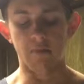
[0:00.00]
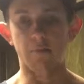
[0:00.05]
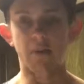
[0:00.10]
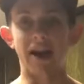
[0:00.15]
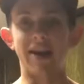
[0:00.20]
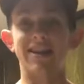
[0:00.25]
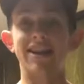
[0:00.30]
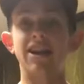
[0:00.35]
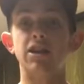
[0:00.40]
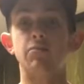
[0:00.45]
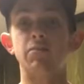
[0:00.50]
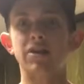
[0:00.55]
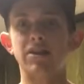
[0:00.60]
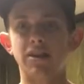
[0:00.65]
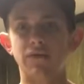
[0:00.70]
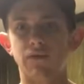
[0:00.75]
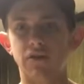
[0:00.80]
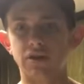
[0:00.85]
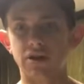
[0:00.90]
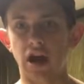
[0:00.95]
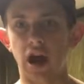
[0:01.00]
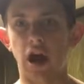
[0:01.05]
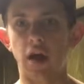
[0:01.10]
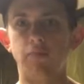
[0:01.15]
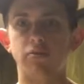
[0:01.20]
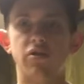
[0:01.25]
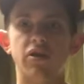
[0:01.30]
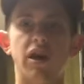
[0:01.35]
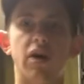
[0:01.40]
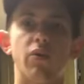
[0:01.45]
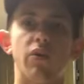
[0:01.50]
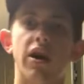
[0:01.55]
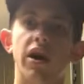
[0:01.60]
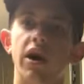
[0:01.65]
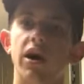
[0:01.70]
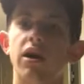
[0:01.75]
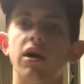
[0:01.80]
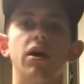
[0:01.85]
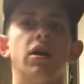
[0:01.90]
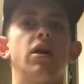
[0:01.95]
But I take them at different times, so that
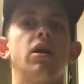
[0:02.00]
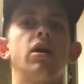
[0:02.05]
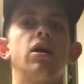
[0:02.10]
way